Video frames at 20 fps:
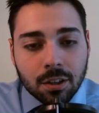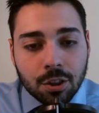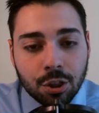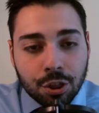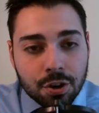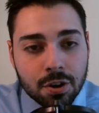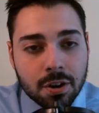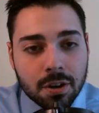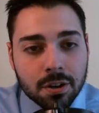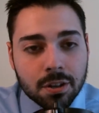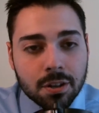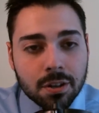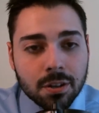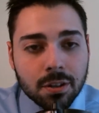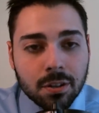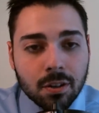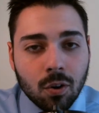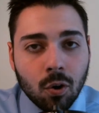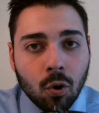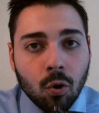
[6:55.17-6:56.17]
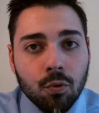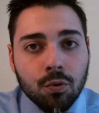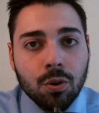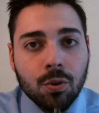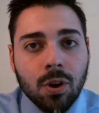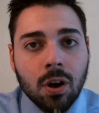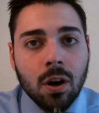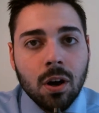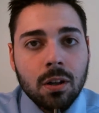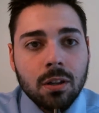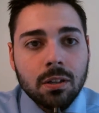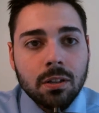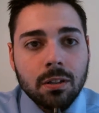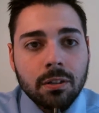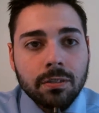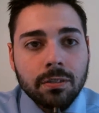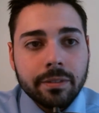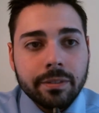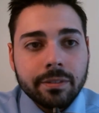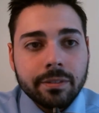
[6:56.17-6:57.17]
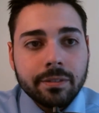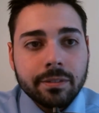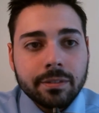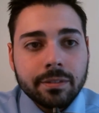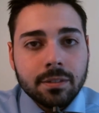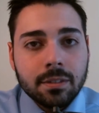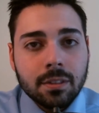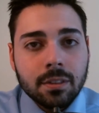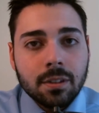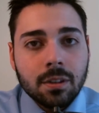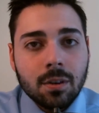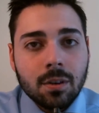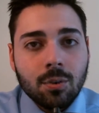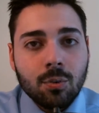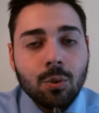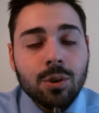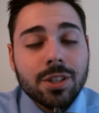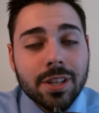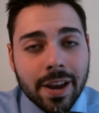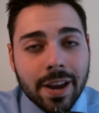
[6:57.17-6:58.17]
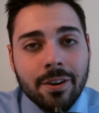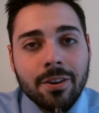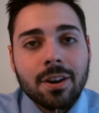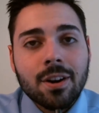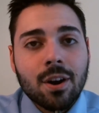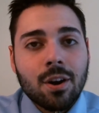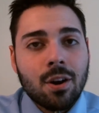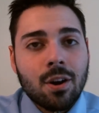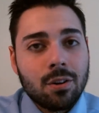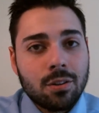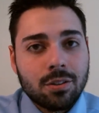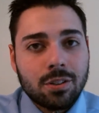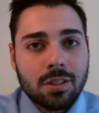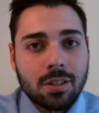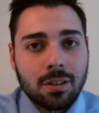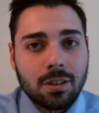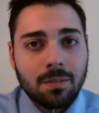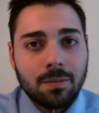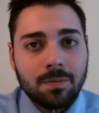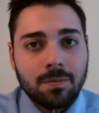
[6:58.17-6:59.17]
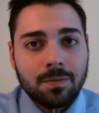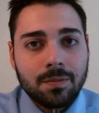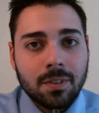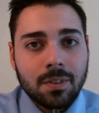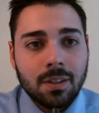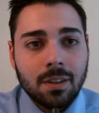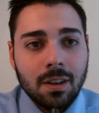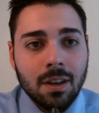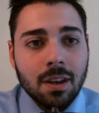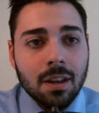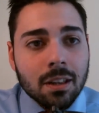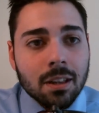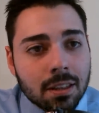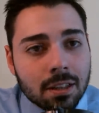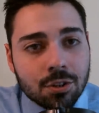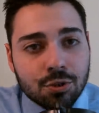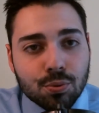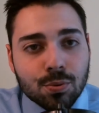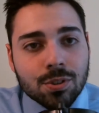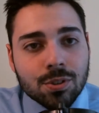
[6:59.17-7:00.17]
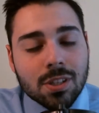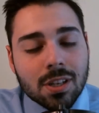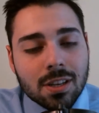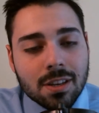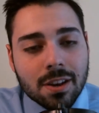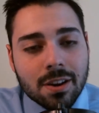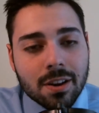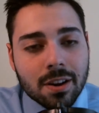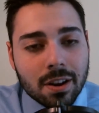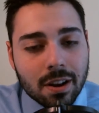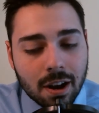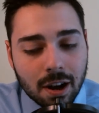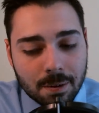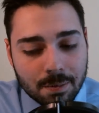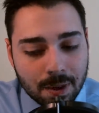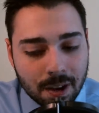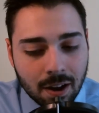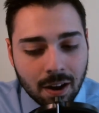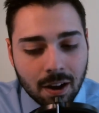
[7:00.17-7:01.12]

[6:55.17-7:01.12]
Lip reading: third overall was Erik Karlsson. This was the year coming